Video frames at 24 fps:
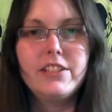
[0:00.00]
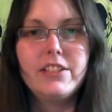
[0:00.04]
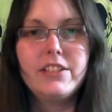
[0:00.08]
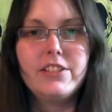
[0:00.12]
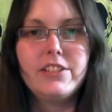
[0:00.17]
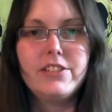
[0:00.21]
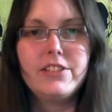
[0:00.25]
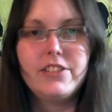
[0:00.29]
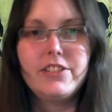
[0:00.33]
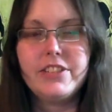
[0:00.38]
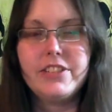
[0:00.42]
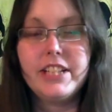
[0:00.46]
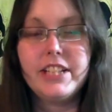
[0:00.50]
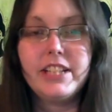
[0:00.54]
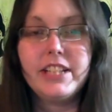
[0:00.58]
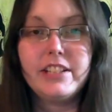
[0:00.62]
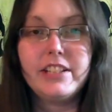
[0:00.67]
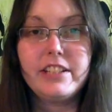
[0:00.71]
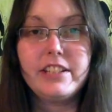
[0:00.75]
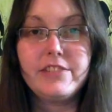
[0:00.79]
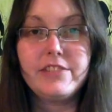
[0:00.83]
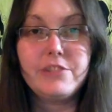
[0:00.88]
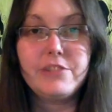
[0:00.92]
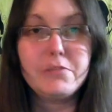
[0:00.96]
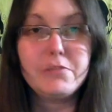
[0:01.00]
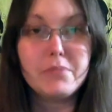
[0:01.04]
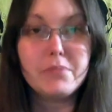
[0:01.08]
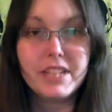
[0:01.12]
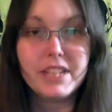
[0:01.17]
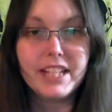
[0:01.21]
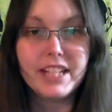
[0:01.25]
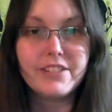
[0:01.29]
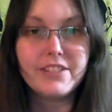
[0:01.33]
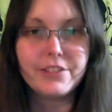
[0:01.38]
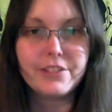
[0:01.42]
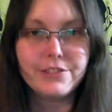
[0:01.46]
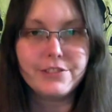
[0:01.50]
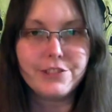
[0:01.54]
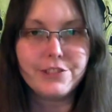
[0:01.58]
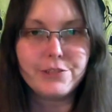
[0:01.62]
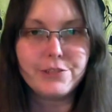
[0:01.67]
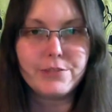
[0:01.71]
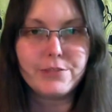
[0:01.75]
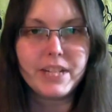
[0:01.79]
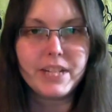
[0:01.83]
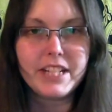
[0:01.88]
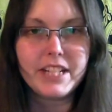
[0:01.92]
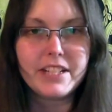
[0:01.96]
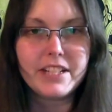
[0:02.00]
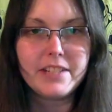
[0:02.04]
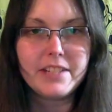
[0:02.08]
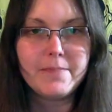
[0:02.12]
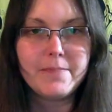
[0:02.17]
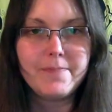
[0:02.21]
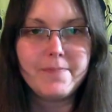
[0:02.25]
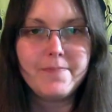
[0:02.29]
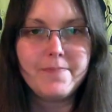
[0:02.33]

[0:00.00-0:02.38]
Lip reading: Just like if you plan to lose weight,